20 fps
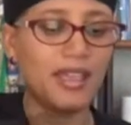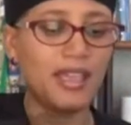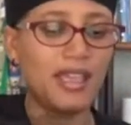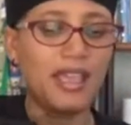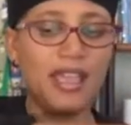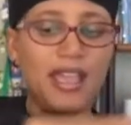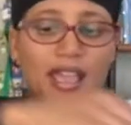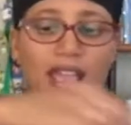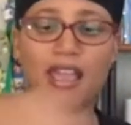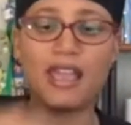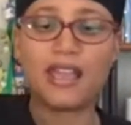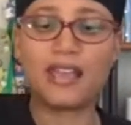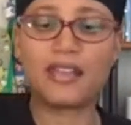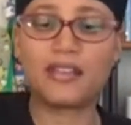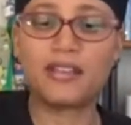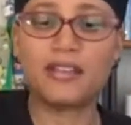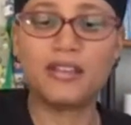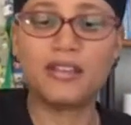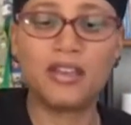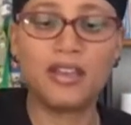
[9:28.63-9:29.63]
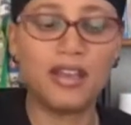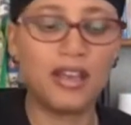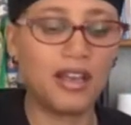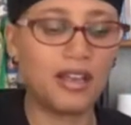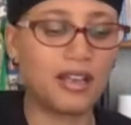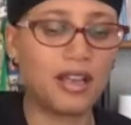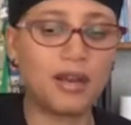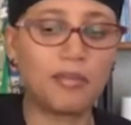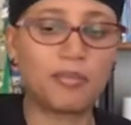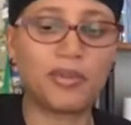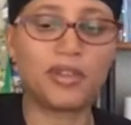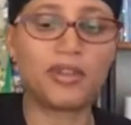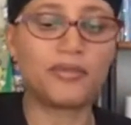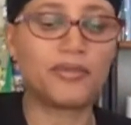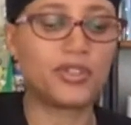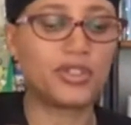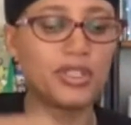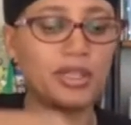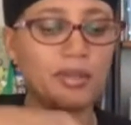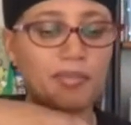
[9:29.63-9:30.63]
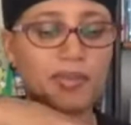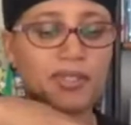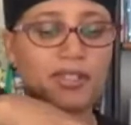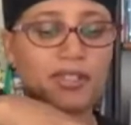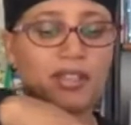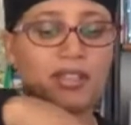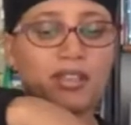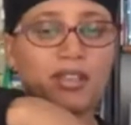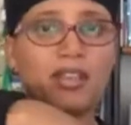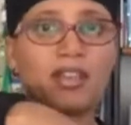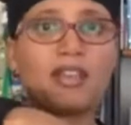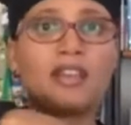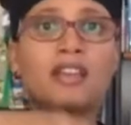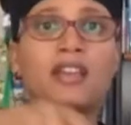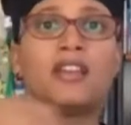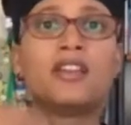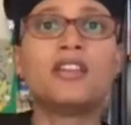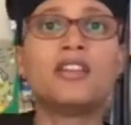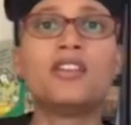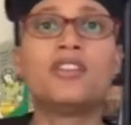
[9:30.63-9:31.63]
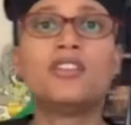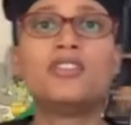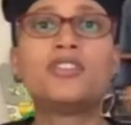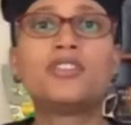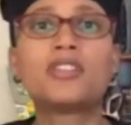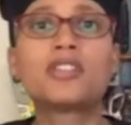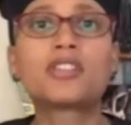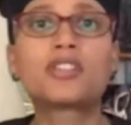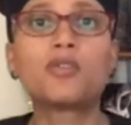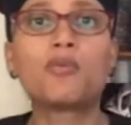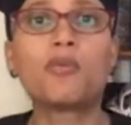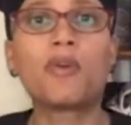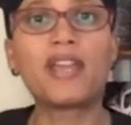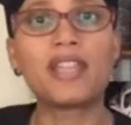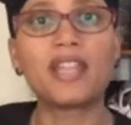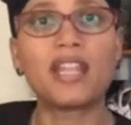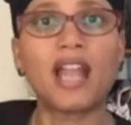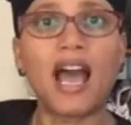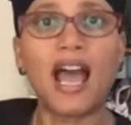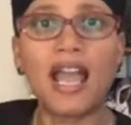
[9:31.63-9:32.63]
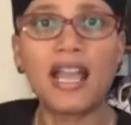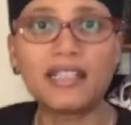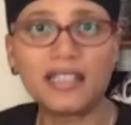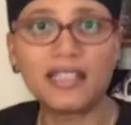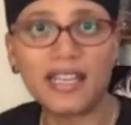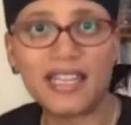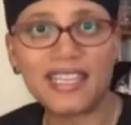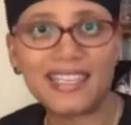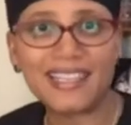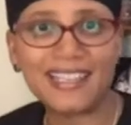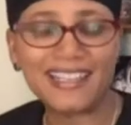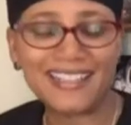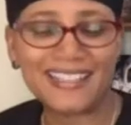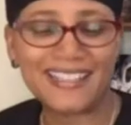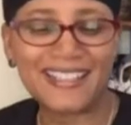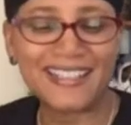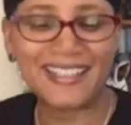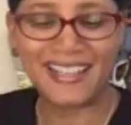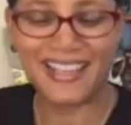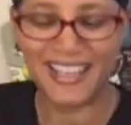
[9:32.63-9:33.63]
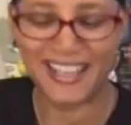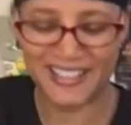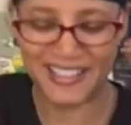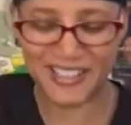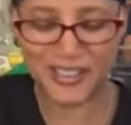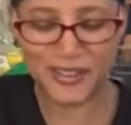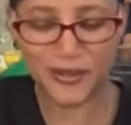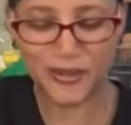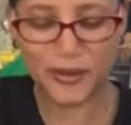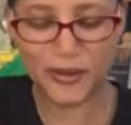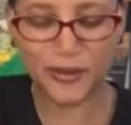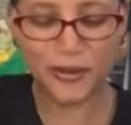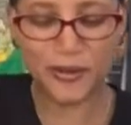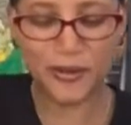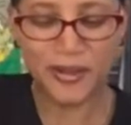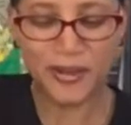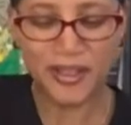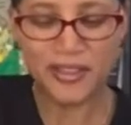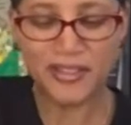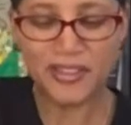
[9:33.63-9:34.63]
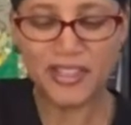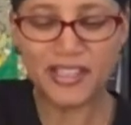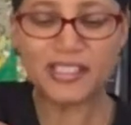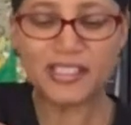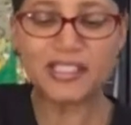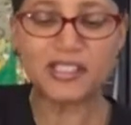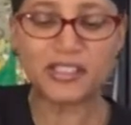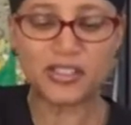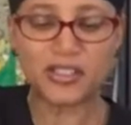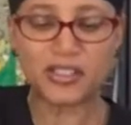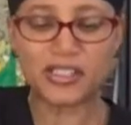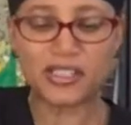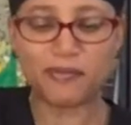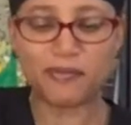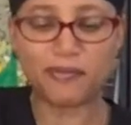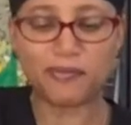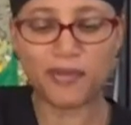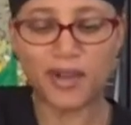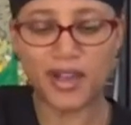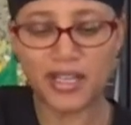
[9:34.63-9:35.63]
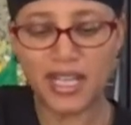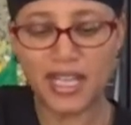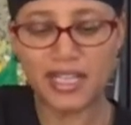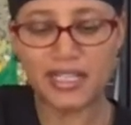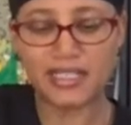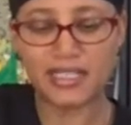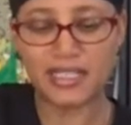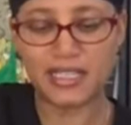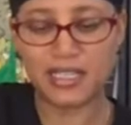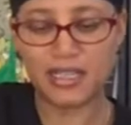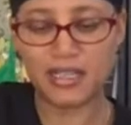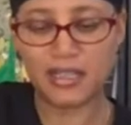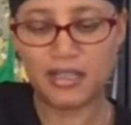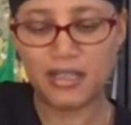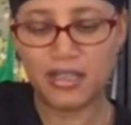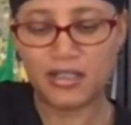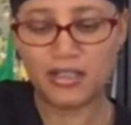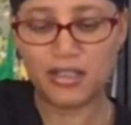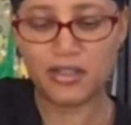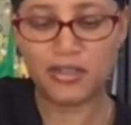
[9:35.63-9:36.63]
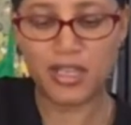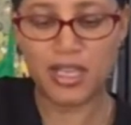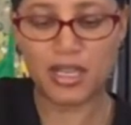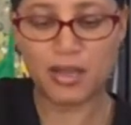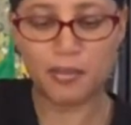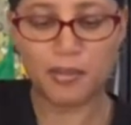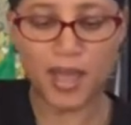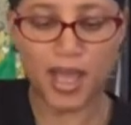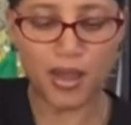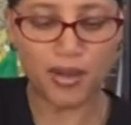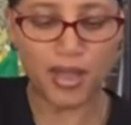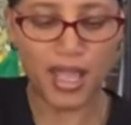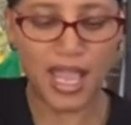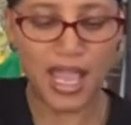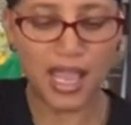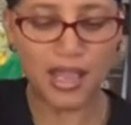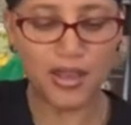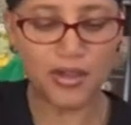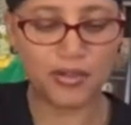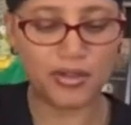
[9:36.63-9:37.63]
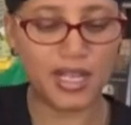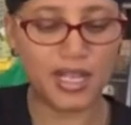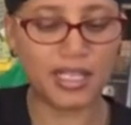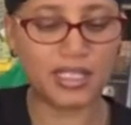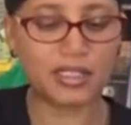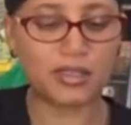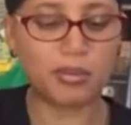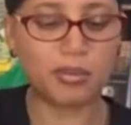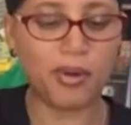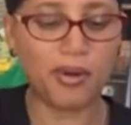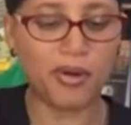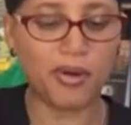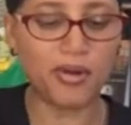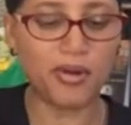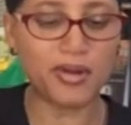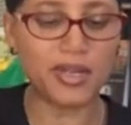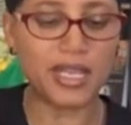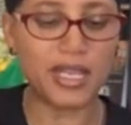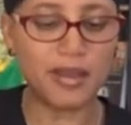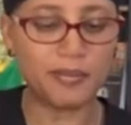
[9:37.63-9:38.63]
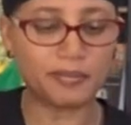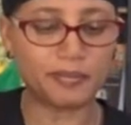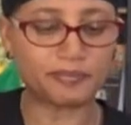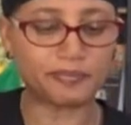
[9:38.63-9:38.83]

and a couple of chips, just the way that I like it. And so this is just a fun idea to think about at your next party,